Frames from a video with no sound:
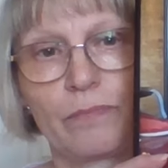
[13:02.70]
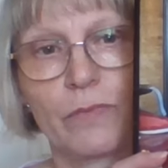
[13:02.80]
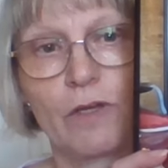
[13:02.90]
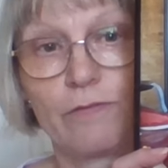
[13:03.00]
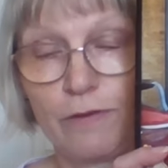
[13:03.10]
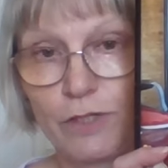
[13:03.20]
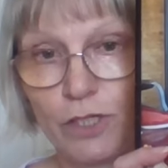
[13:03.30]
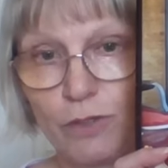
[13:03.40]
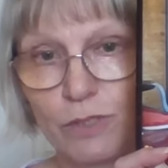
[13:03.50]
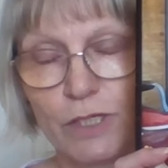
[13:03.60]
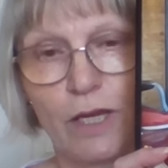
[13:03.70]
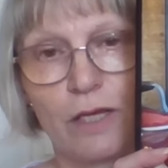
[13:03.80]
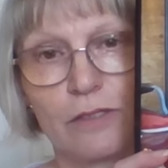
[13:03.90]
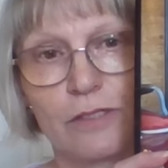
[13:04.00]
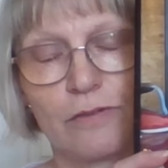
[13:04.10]
50 new
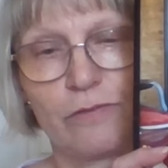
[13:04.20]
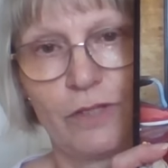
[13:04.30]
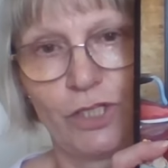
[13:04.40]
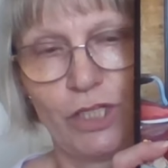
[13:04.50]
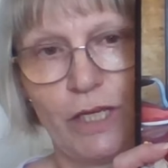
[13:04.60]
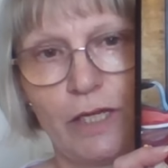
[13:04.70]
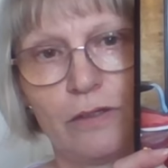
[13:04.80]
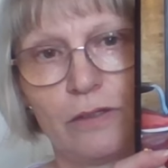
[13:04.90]
starts for this year.